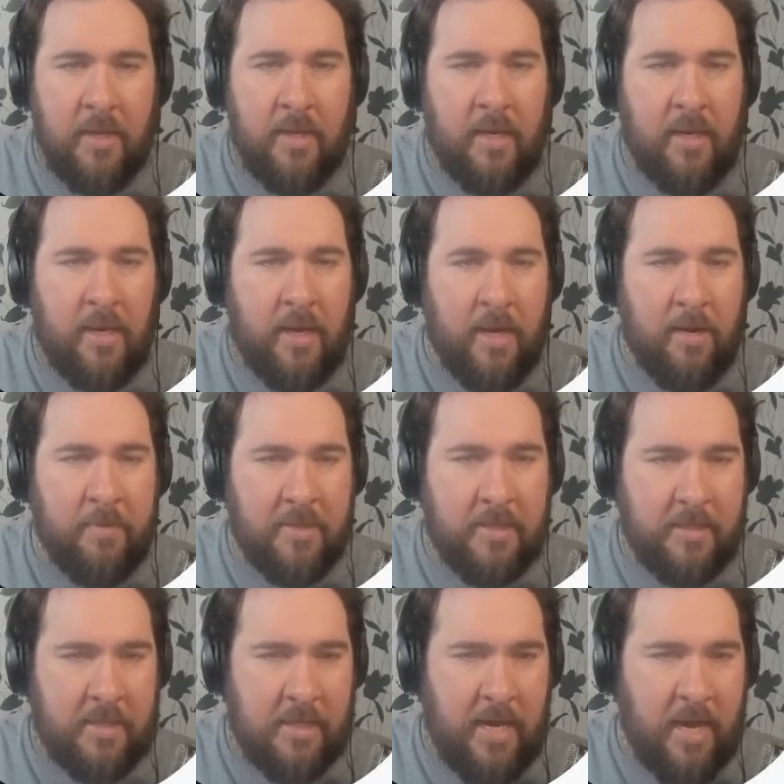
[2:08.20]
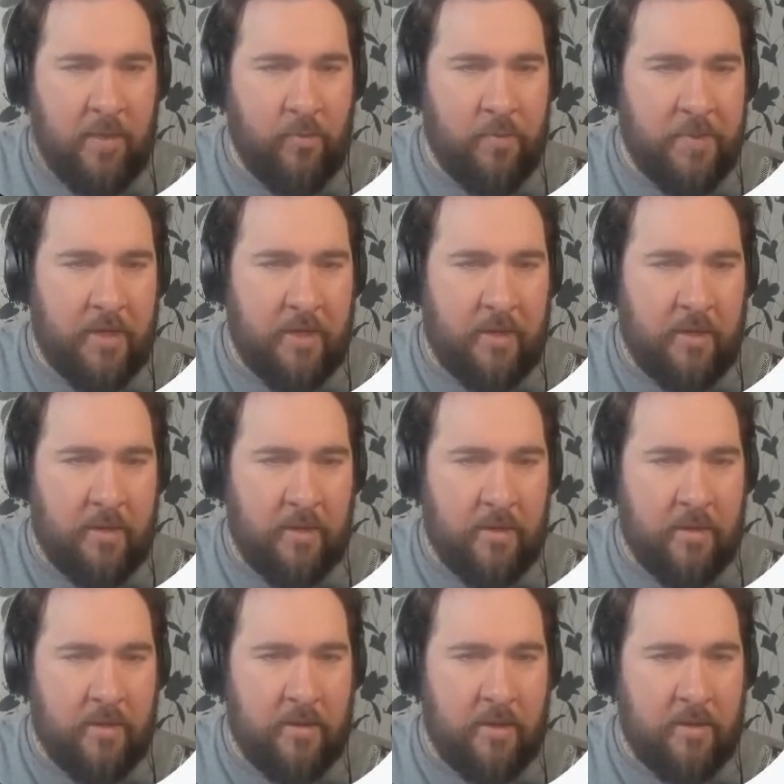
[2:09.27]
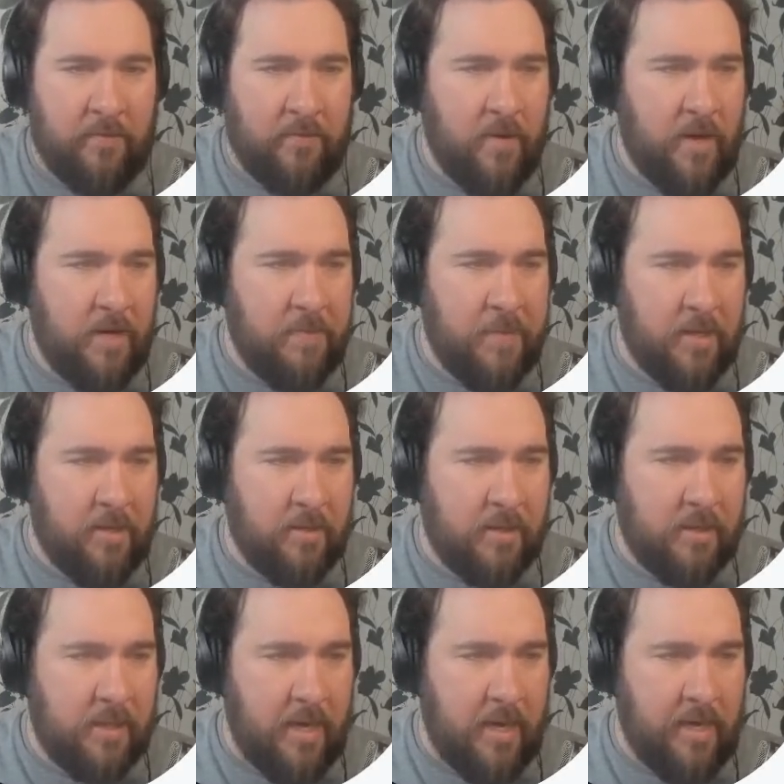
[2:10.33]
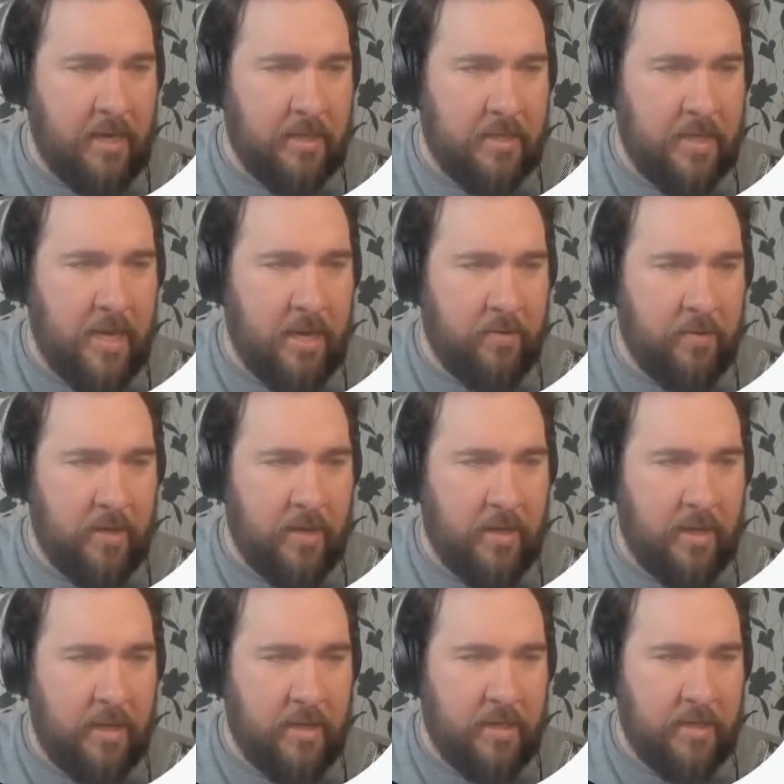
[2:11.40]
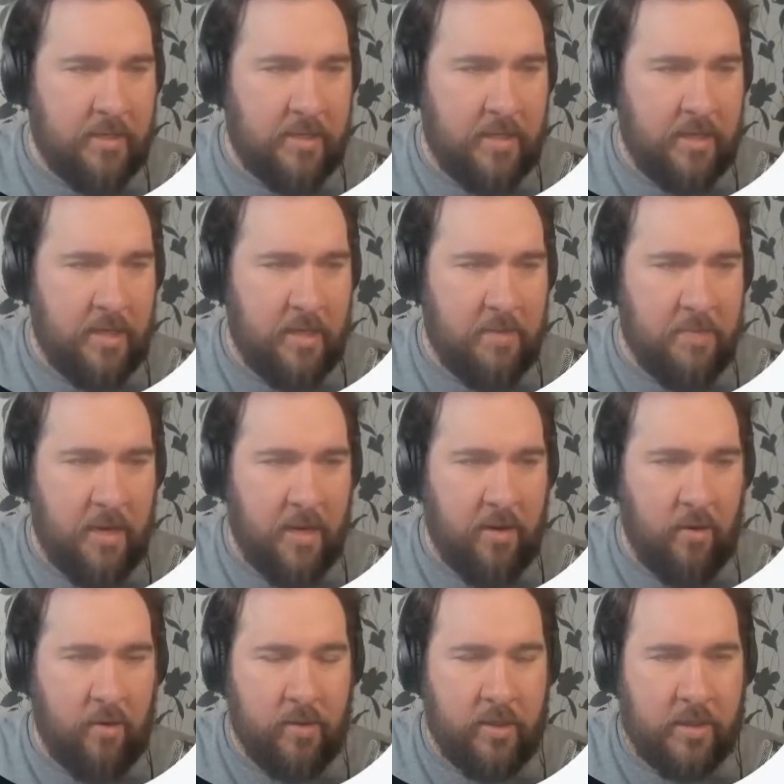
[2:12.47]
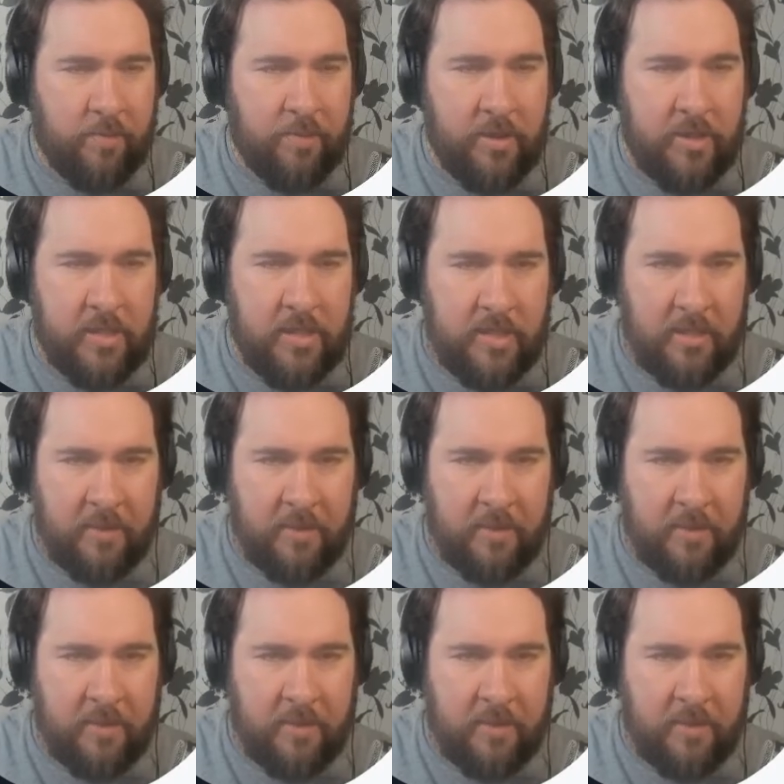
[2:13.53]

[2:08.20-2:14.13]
It says Anne will be notified because Anne is now in this team and on this project.